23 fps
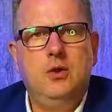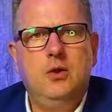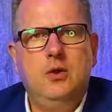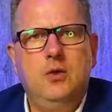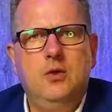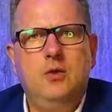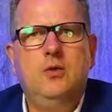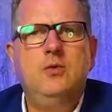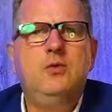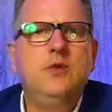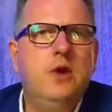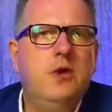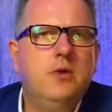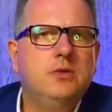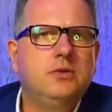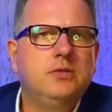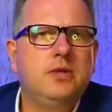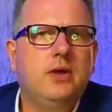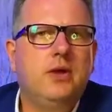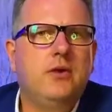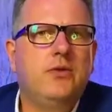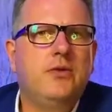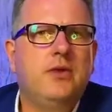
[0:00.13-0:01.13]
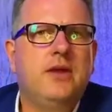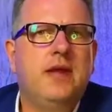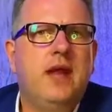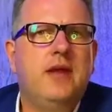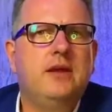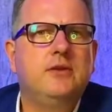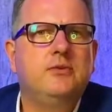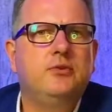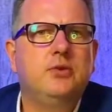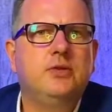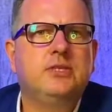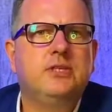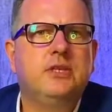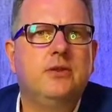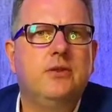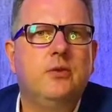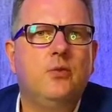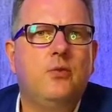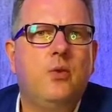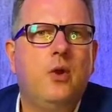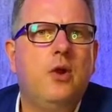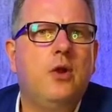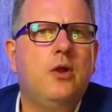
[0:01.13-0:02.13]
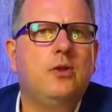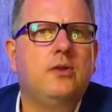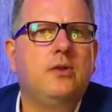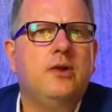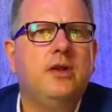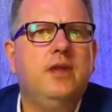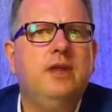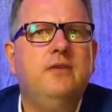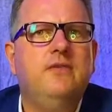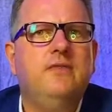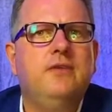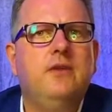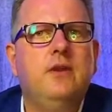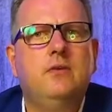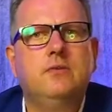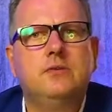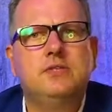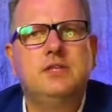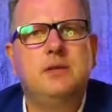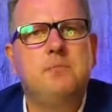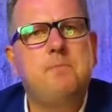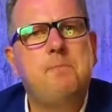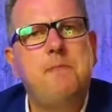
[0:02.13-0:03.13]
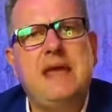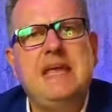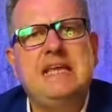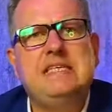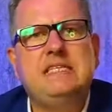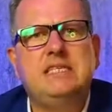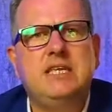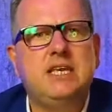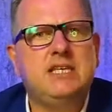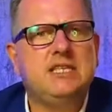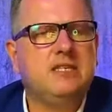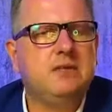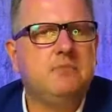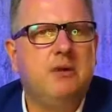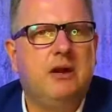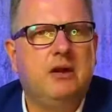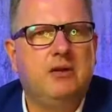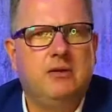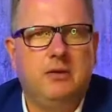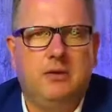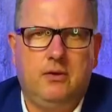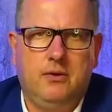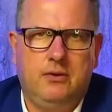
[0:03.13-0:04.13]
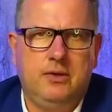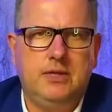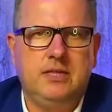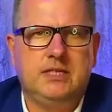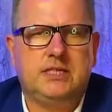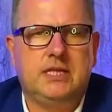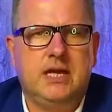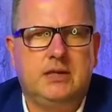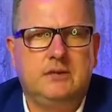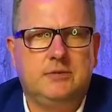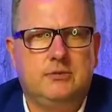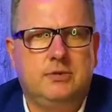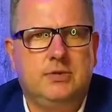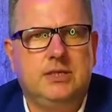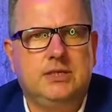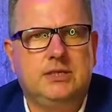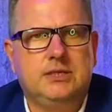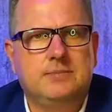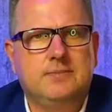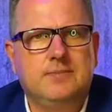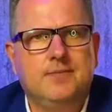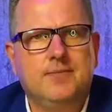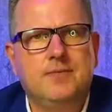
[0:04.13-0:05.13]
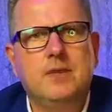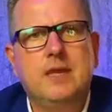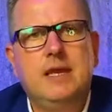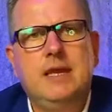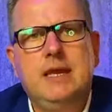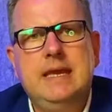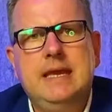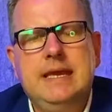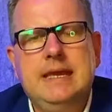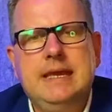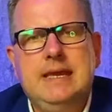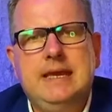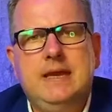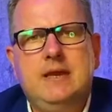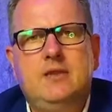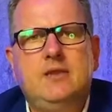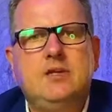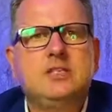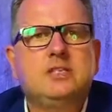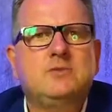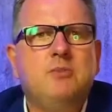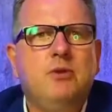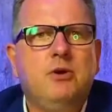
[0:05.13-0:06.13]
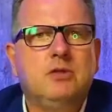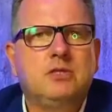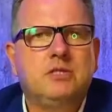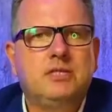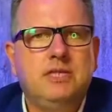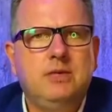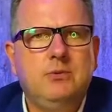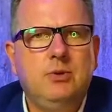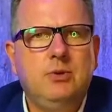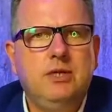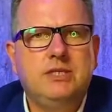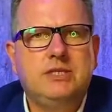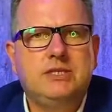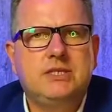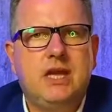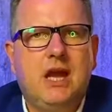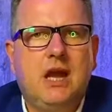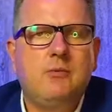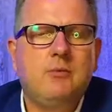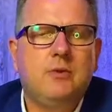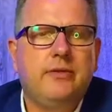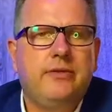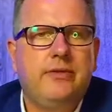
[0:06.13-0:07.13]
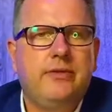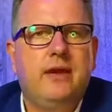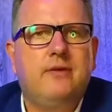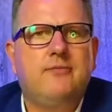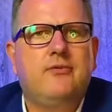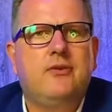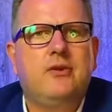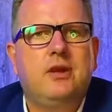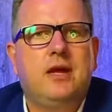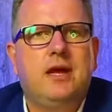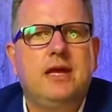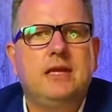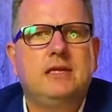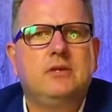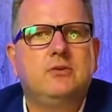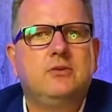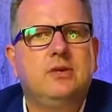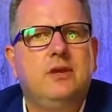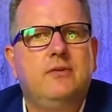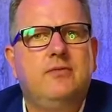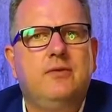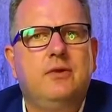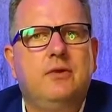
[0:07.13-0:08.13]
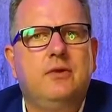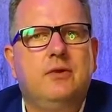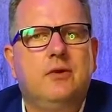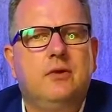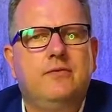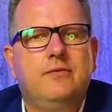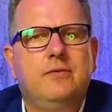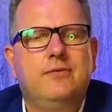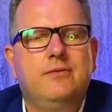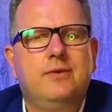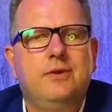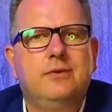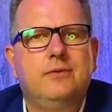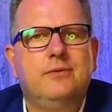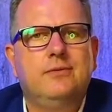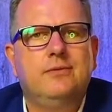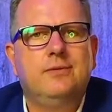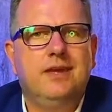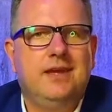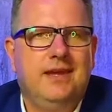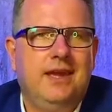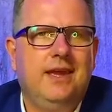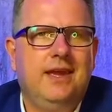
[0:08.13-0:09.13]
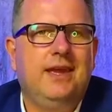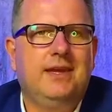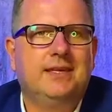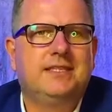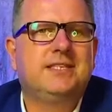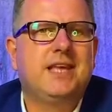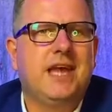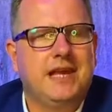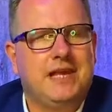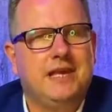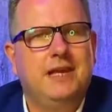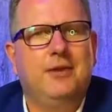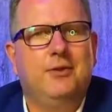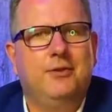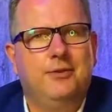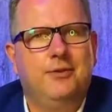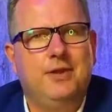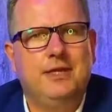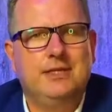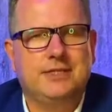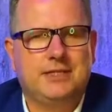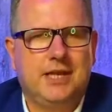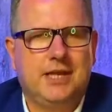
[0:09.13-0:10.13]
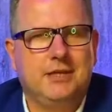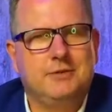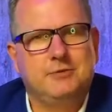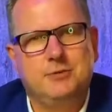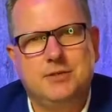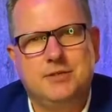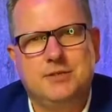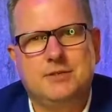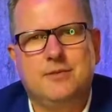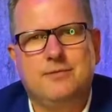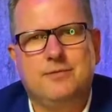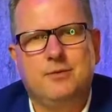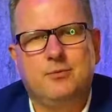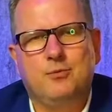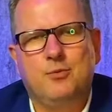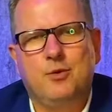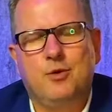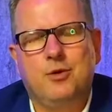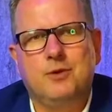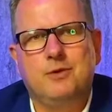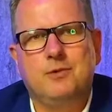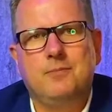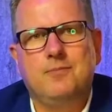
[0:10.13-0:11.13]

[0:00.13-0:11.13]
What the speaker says: Who knows all the countries in the world or even knows the basics about all these countries? In this small series, I would therefore like to give you an overview exactly on these countries of the world.